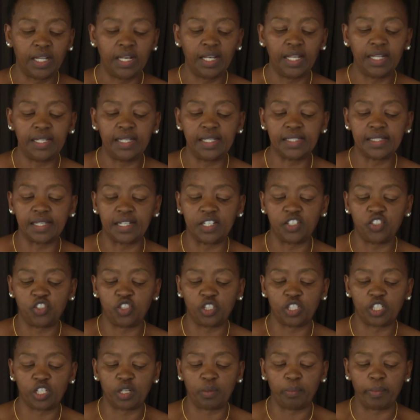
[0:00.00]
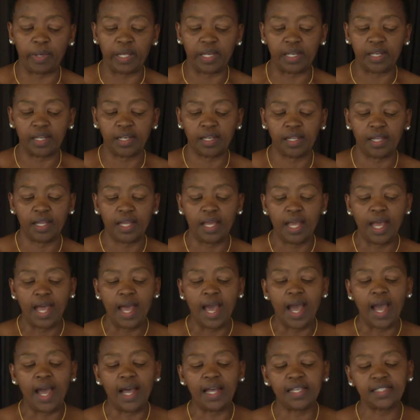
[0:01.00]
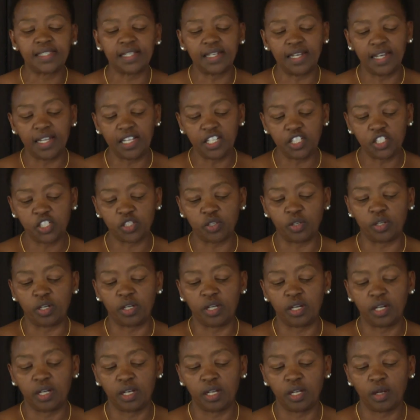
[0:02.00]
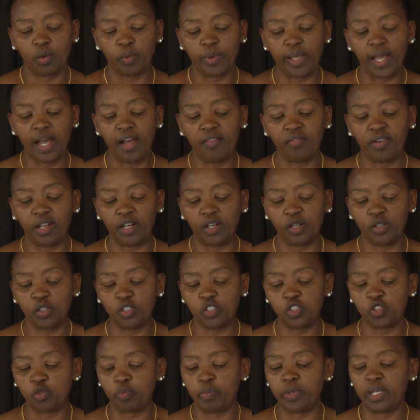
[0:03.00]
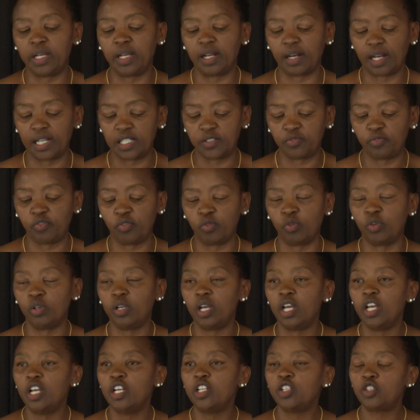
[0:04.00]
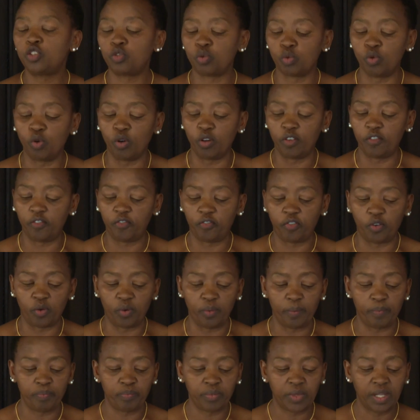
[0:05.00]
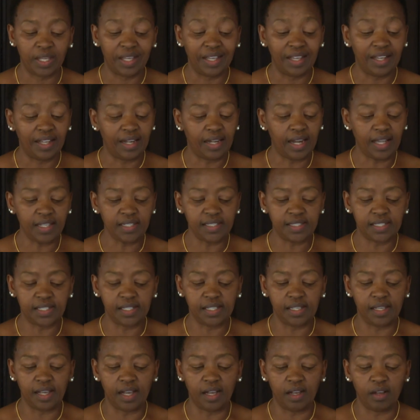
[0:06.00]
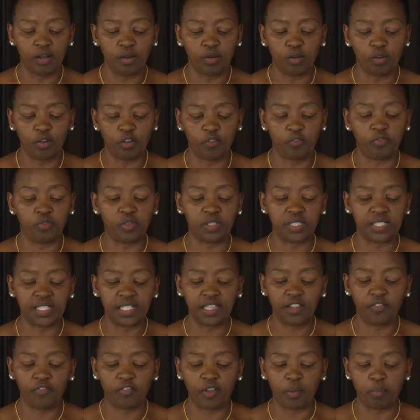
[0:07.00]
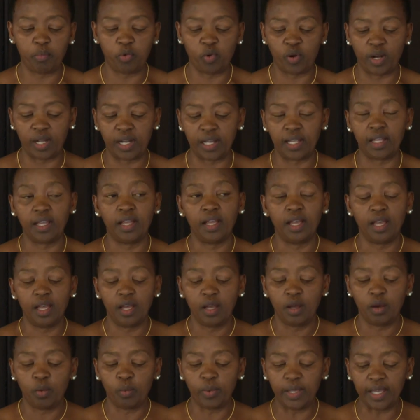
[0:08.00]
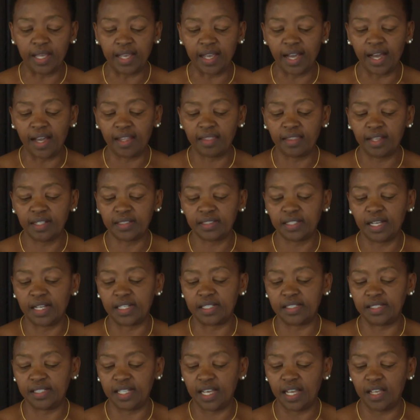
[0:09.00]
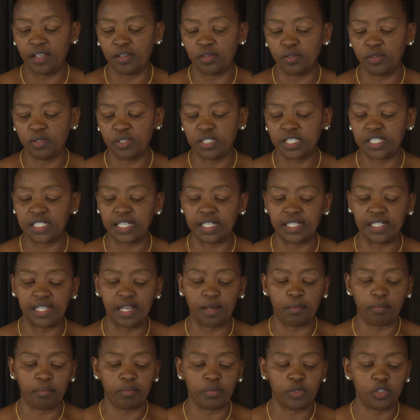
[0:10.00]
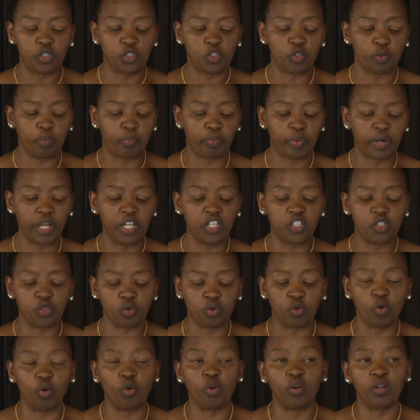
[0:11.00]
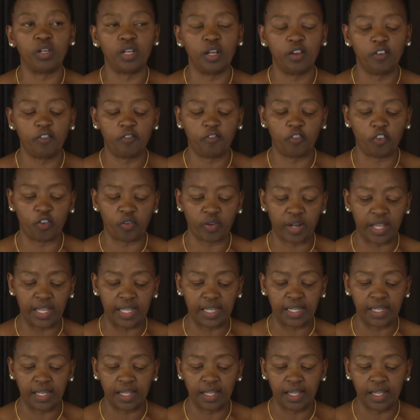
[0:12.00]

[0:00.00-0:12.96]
Ladies and gentlemen, as a nation, we have a lot to be grateful to God for. Last year, on 14th February, we gathered at Nyayo Stadium to pray to God for rain.